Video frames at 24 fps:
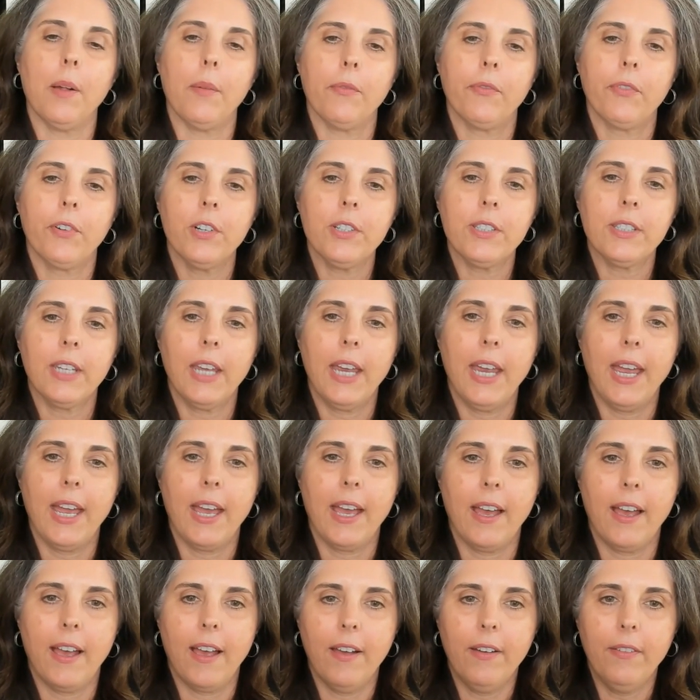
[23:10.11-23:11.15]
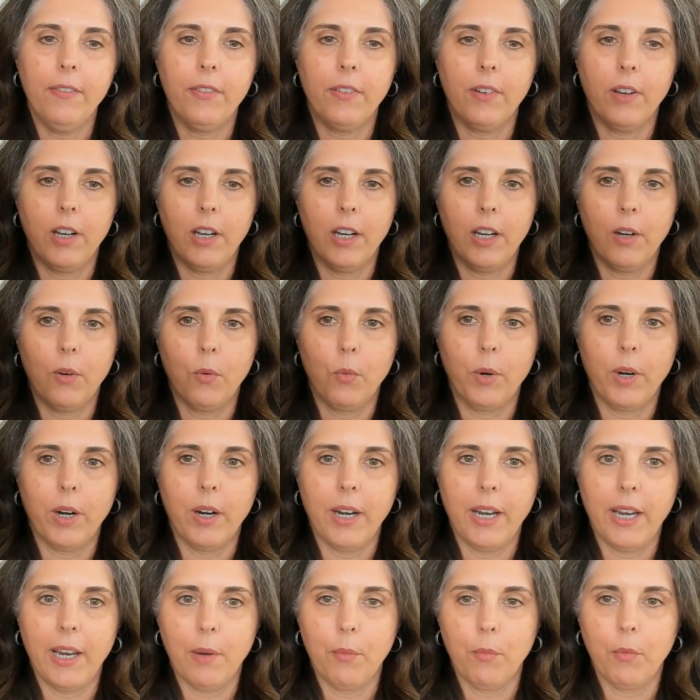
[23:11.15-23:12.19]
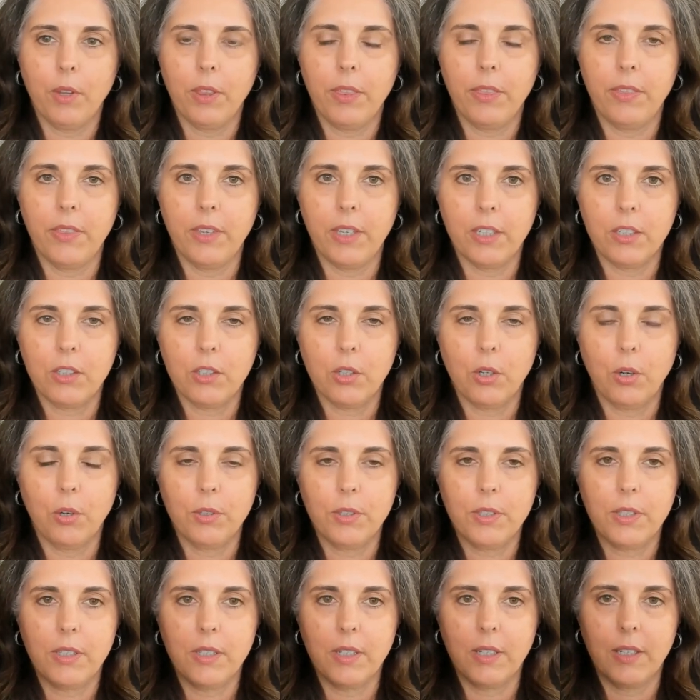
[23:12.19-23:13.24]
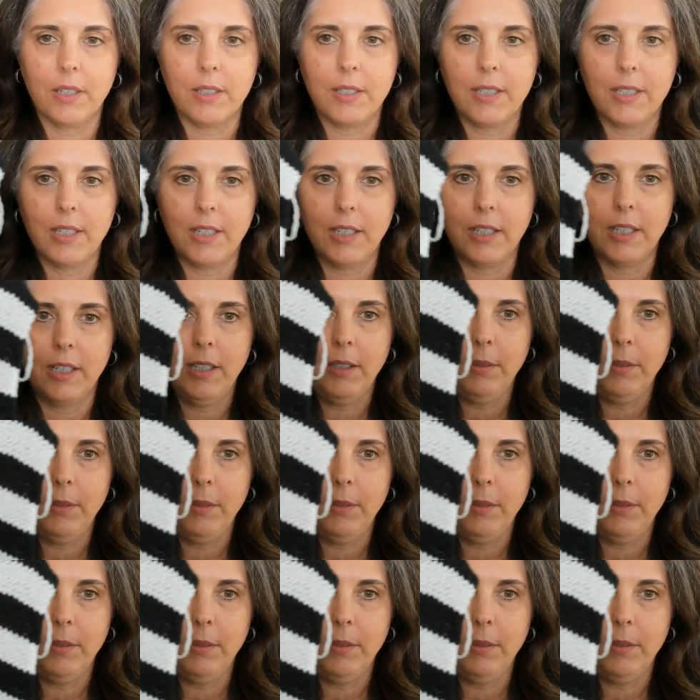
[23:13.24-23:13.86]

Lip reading: First I have where I am with the Tulsta tee.